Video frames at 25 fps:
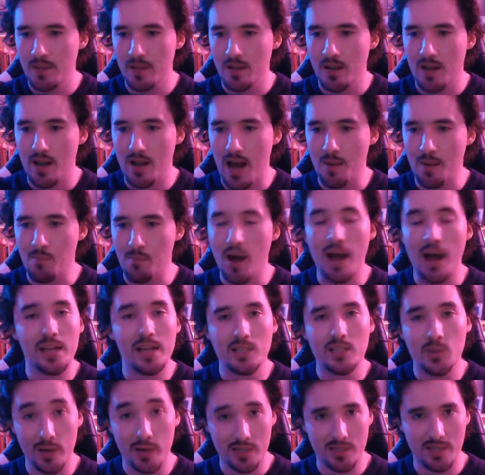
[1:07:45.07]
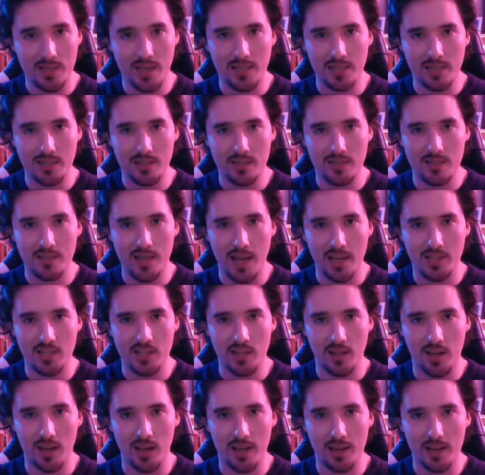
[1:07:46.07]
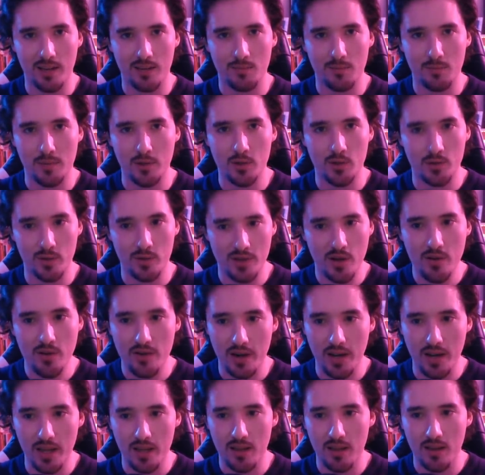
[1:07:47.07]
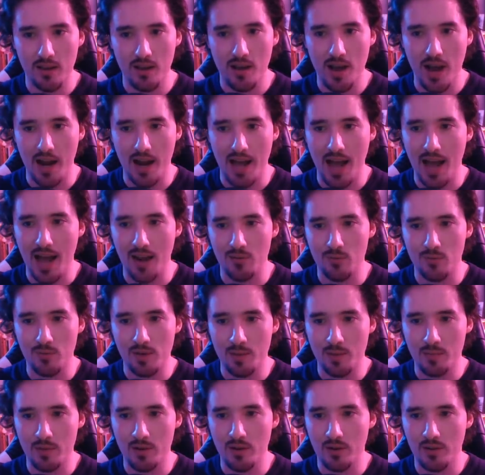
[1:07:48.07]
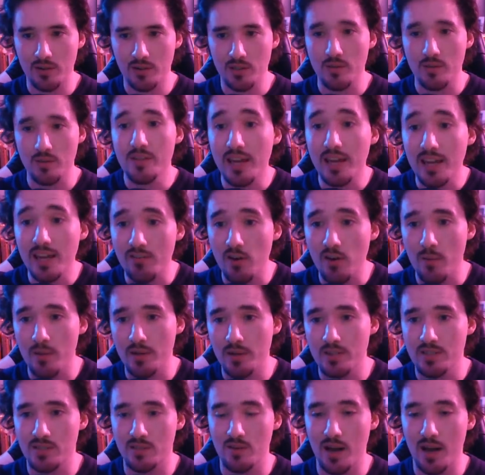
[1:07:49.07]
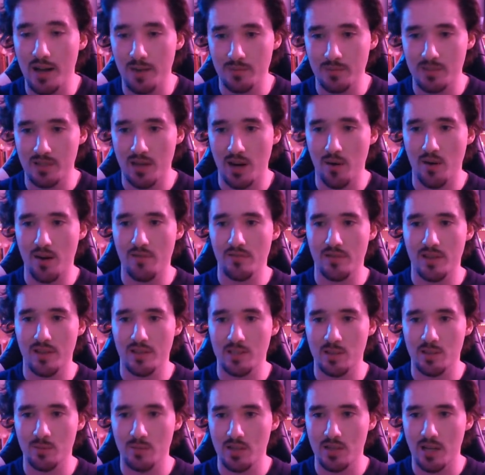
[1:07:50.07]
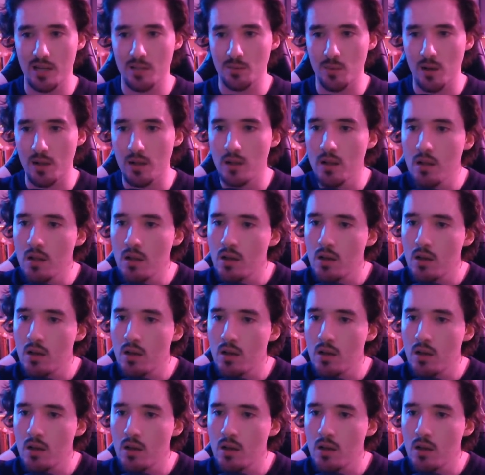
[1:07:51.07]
And my Twitter settings are set to like mutuals only, and I hadn't really been on to. Thank you very much to Adam Scarride for that super chat as well.